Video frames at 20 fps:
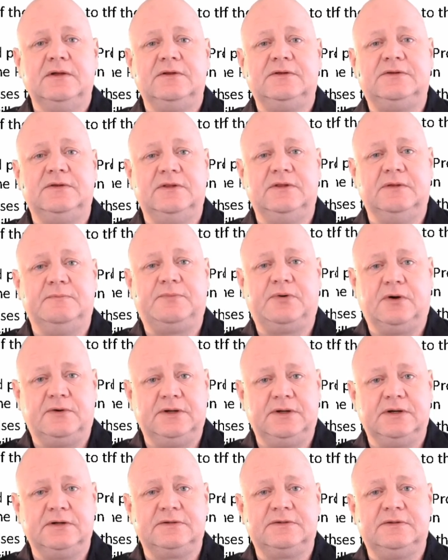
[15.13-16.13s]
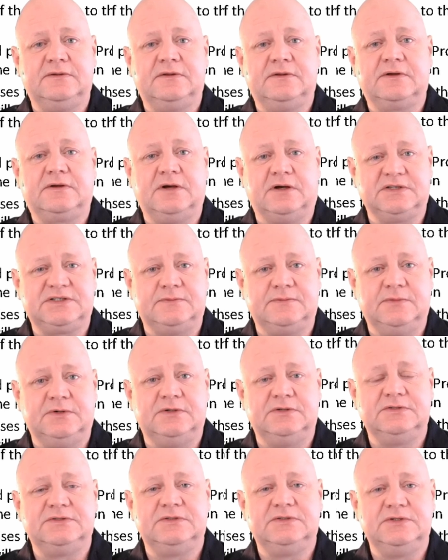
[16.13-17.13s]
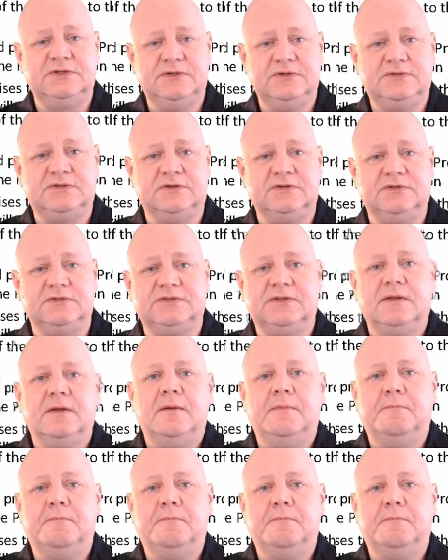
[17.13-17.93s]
to the product, the customers, users.